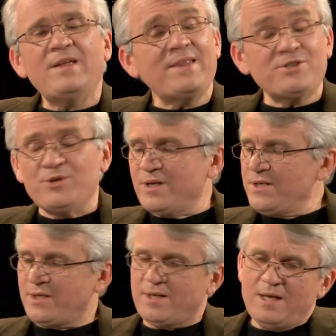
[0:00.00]
Now, that's not
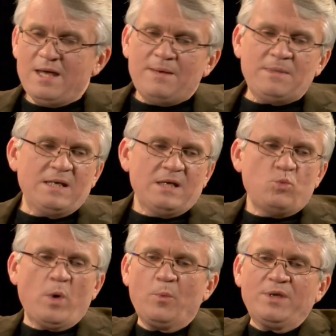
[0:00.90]
easy. I mean,
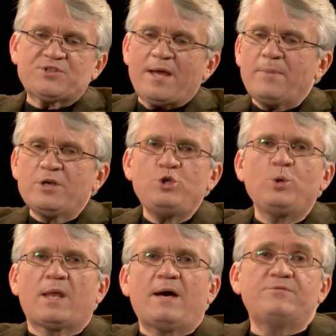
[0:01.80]
when someone
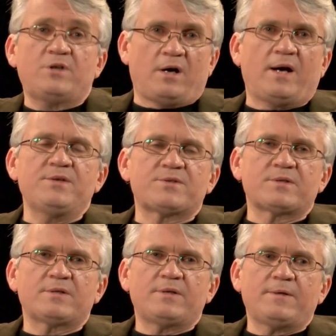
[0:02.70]
you love
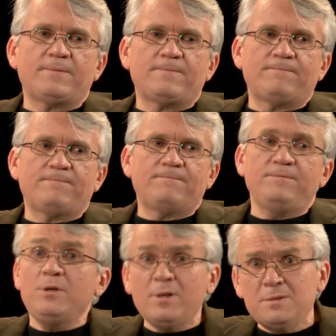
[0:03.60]
dies,
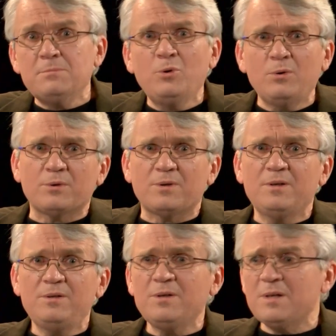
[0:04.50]
you're going to
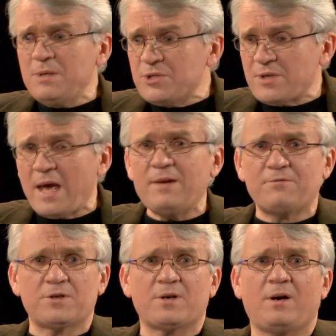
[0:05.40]
mourn. You're going to be sad
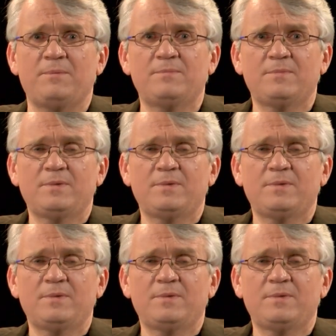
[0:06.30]
for a time.